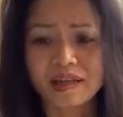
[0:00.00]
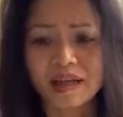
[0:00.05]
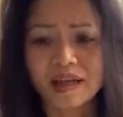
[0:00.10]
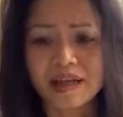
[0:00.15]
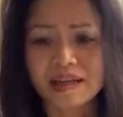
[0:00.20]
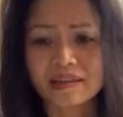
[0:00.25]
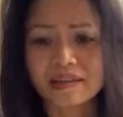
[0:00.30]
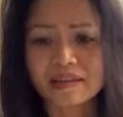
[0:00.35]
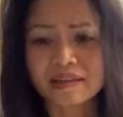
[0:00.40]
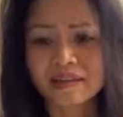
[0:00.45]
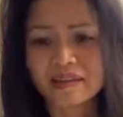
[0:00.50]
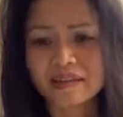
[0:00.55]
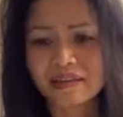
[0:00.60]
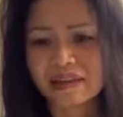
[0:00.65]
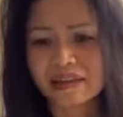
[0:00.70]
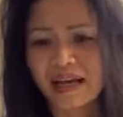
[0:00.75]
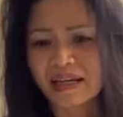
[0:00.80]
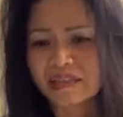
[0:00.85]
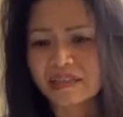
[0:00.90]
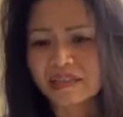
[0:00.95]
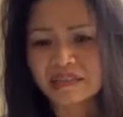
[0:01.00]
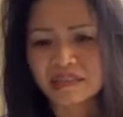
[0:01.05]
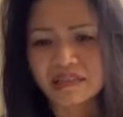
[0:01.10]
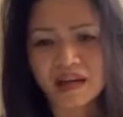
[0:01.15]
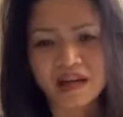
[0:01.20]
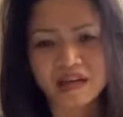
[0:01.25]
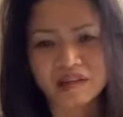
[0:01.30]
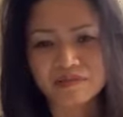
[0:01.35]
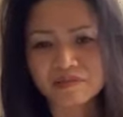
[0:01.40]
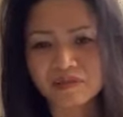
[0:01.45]
And that's
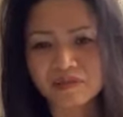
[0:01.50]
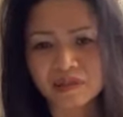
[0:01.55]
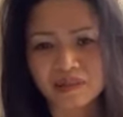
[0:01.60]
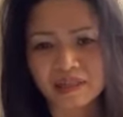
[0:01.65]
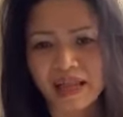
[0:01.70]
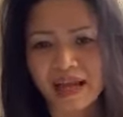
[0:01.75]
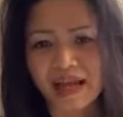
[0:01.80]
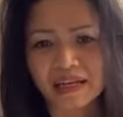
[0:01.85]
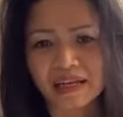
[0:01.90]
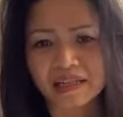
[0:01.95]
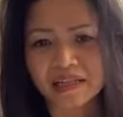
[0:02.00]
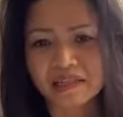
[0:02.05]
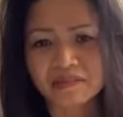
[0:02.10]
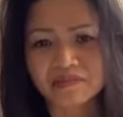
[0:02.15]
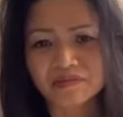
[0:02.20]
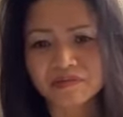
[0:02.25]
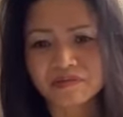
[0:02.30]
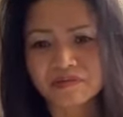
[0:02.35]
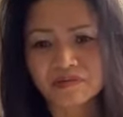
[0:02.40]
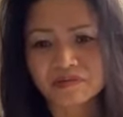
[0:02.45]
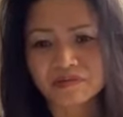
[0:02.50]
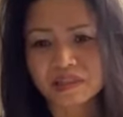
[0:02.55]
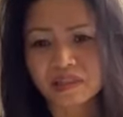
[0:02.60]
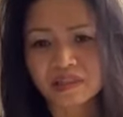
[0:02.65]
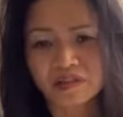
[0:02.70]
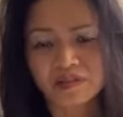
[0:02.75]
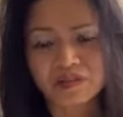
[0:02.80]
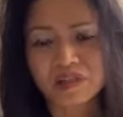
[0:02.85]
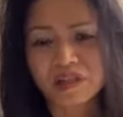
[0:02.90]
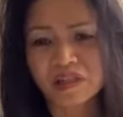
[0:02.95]
not for lack of, you
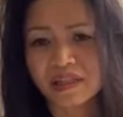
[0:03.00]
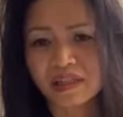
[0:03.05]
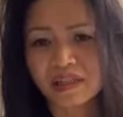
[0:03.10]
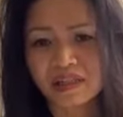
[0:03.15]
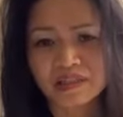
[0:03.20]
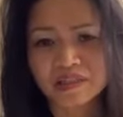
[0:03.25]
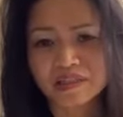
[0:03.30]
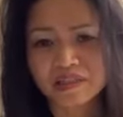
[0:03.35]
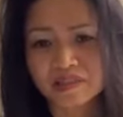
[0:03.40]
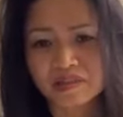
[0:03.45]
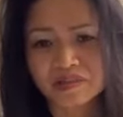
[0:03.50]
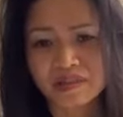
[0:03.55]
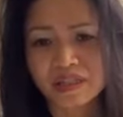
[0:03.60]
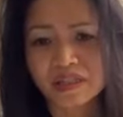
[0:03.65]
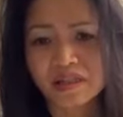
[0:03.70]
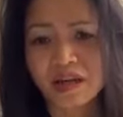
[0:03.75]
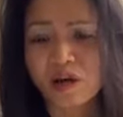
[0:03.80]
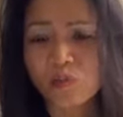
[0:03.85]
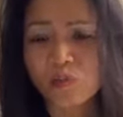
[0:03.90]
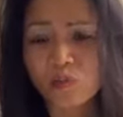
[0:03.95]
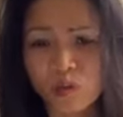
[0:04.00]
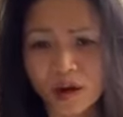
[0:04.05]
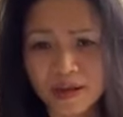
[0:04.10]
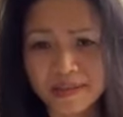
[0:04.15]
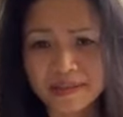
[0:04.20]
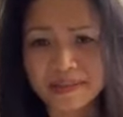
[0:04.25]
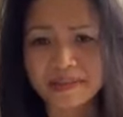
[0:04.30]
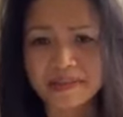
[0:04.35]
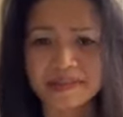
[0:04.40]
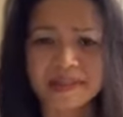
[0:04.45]
know, the industry not
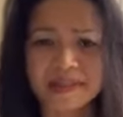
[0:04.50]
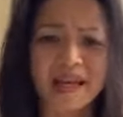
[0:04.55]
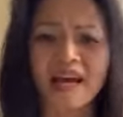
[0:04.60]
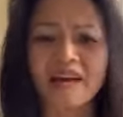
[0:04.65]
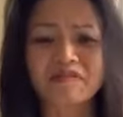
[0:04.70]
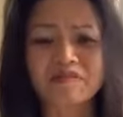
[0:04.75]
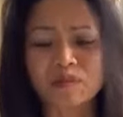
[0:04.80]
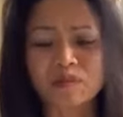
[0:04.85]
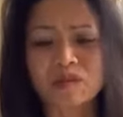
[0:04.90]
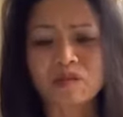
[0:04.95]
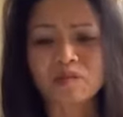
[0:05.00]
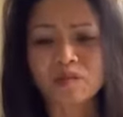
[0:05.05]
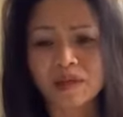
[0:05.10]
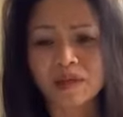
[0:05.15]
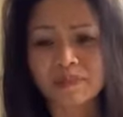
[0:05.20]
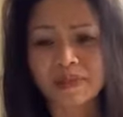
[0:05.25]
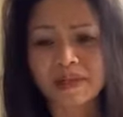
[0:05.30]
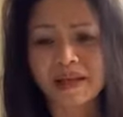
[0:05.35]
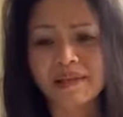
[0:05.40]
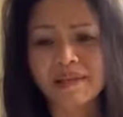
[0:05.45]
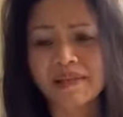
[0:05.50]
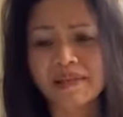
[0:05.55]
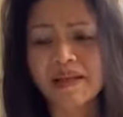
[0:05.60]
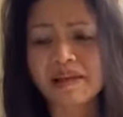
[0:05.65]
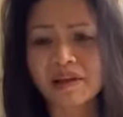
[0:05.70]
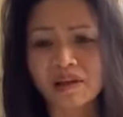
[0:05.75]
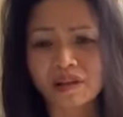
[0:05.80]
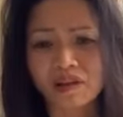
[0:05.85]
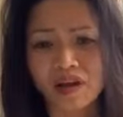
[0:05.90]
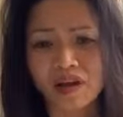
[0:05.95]
wanting to have more women. I think
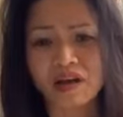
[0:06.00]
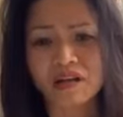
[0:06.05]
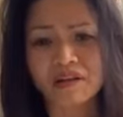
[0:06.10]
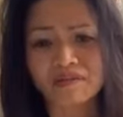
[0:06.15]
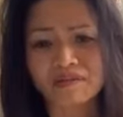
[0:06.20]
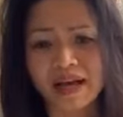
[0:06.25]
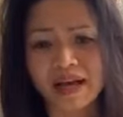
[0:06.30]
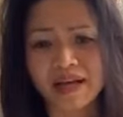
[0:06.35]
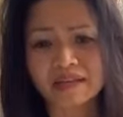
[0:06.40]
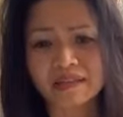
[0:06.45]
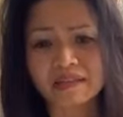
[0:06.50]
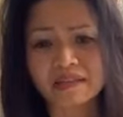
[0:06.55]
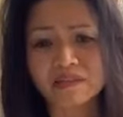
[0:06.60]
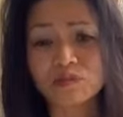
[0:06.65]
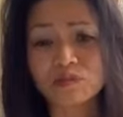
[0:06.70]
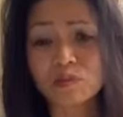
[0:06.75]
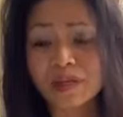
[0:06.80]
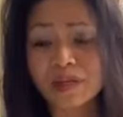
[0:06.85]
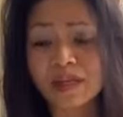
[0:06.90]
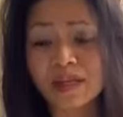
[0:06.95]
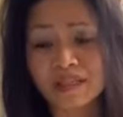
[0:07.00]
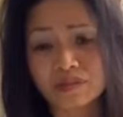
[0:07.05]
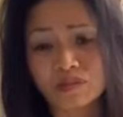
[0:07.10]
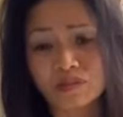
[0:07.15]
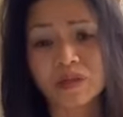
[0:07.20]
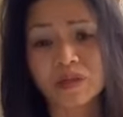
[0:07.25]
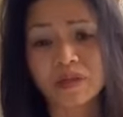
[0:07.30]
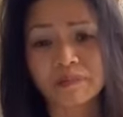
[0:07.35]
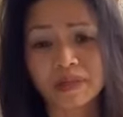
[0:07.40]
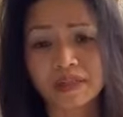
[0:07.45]
a lot of that is we as
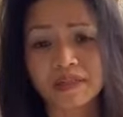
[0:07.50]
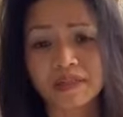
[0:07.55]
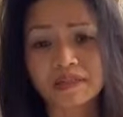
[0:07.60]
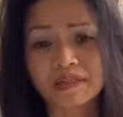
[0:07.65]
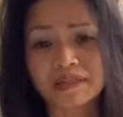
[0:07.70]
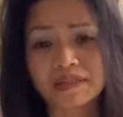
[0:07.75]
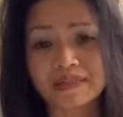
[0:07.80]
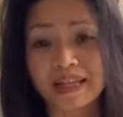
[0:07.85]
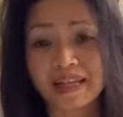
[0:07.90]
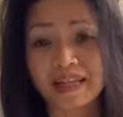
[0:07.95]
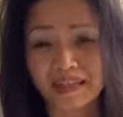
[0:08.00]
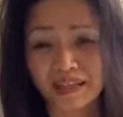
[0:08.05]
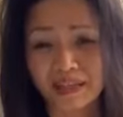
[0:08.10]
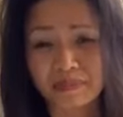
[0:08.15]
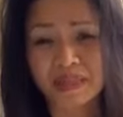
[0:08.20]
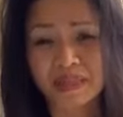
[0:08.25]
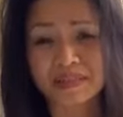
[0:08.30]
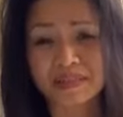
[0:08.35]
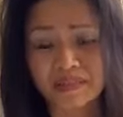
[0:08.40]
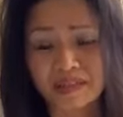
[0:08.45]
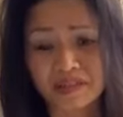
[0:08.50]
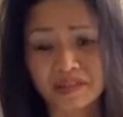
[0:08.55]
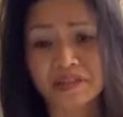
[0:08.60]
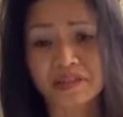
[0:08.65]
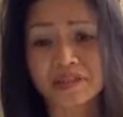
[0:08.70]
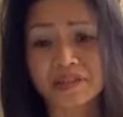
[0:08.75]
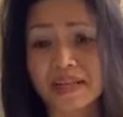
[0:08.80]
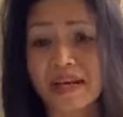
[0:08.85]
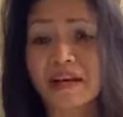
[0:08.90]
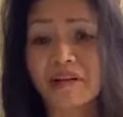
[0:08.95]
women set limits on
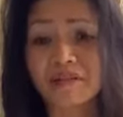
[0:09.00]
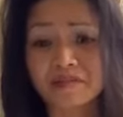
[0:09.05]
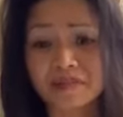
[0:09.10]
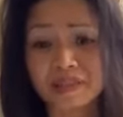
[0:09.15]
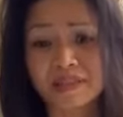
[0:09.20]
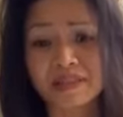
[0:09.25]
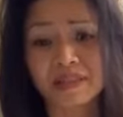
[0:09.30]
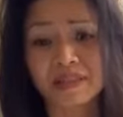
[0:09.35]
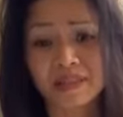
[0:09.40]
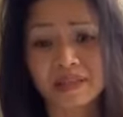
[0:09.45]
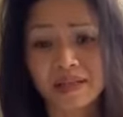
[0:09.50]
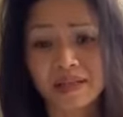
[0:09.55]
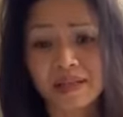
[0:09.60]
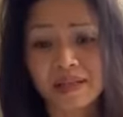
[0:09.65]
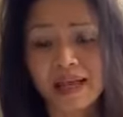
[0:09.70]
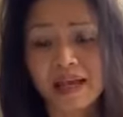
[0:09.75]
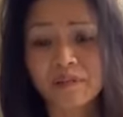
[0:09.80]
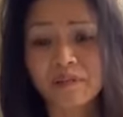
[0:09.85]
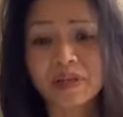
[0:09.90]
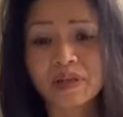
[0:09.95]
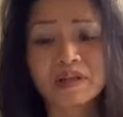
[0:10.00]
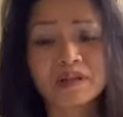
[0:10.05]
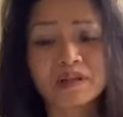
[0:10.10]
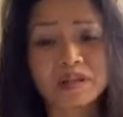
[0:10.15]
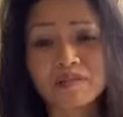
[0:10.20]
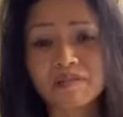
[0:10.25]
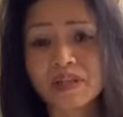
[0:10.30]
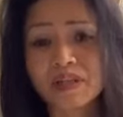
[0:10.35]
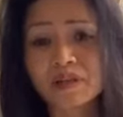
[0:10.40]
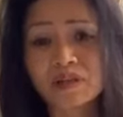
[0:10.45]
ourselves and we don't
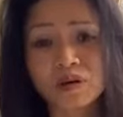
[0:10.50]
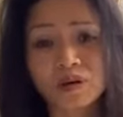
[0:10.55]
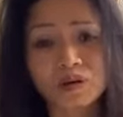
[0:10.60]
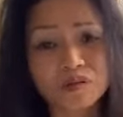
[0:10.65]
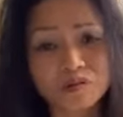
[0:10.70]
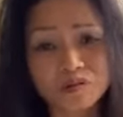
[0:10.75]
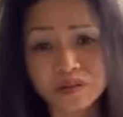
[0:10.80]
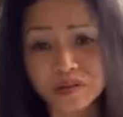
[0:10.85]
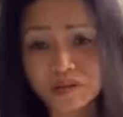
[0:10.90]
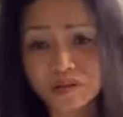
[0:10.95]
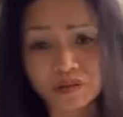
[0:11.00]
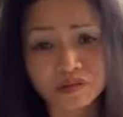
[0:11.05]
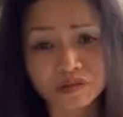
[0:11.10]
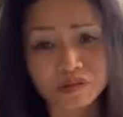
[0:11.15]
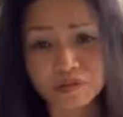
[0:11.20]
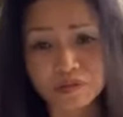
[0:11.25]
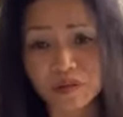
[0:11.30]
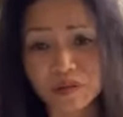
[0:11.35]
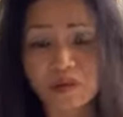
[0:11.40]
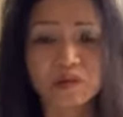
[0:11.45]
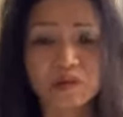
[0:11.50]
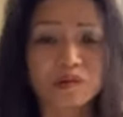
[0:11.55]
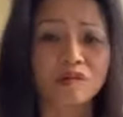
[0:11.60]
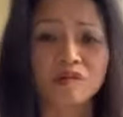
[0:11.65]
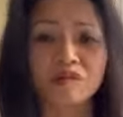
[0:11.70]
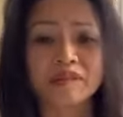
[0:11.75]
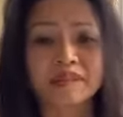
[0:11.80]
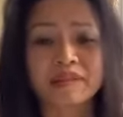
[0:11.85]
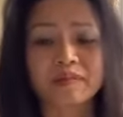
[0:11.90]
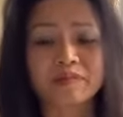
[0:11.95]
even go for those
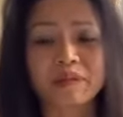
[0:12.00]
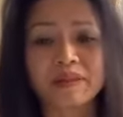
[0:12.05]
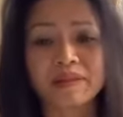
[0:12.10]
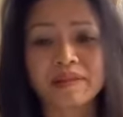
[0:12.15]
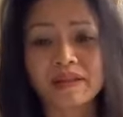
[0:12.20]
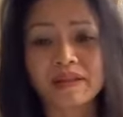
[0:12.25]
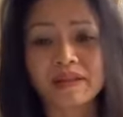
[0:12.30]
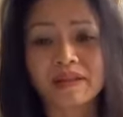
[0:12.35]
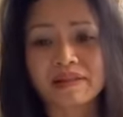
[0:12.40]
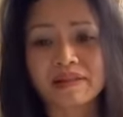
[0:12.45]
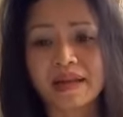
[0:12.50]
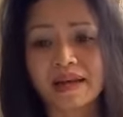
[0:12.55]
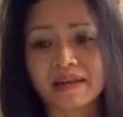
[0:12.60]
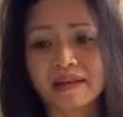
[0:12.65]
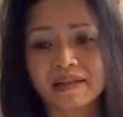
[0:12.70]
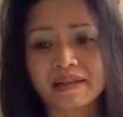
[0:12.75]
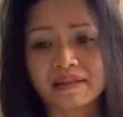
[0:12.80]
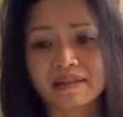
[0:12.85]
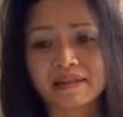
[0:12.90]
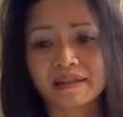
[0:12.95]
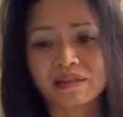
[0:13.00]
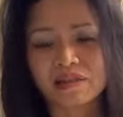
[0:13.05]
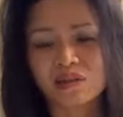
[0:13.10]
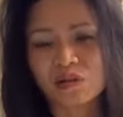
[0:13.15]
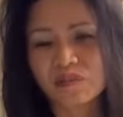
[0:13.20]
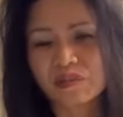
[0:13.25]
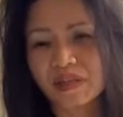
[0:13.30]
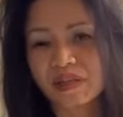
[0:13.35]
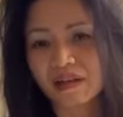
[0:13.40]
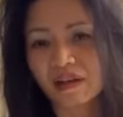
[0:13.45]
roles. And we think that it's, you
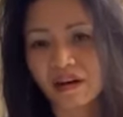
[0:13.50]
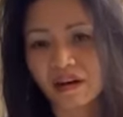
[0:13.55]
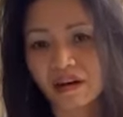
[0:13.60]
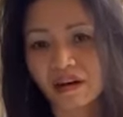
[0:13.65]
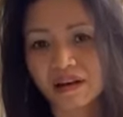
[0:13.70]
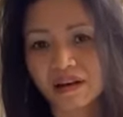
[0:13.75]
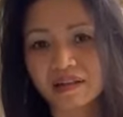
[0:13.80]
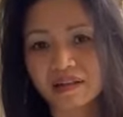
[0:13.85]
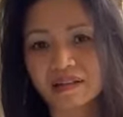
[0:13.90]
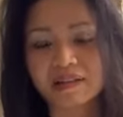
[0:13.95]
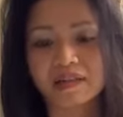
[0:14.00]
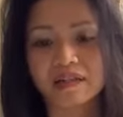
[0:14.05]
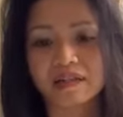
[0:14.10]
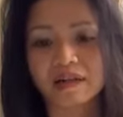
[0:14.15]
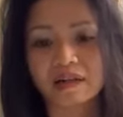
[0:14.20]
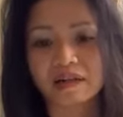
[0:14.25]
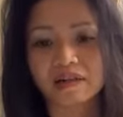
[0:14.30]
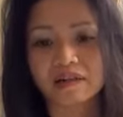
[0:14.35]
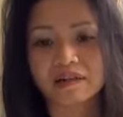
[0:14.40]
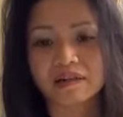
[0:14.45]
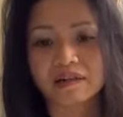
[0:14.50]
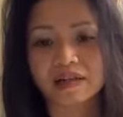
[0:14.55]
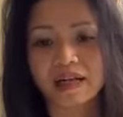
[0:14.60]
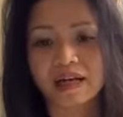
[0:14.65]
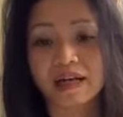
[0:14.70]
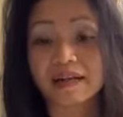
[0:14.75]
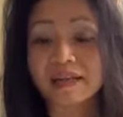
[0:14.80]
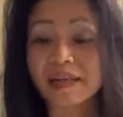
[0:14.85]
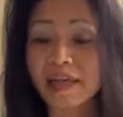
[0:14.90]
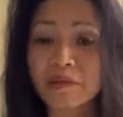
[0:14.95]
know, beyond our
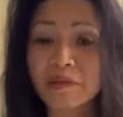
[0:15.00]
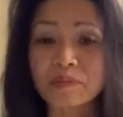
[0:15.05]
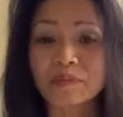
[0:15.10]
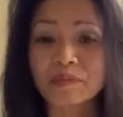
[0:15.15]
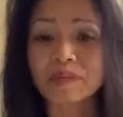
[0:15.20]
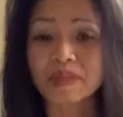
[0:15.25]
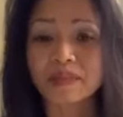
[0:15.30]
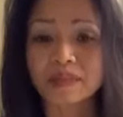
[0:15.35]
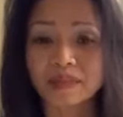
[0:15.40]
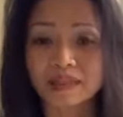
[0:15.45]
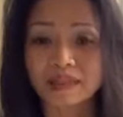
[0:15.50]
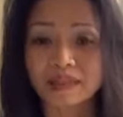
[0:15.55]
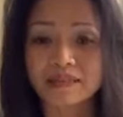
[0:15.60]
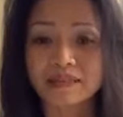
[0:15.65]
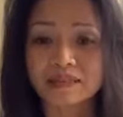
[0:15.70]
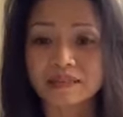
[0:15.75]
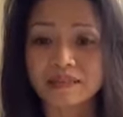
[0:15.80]
uh, capabilities.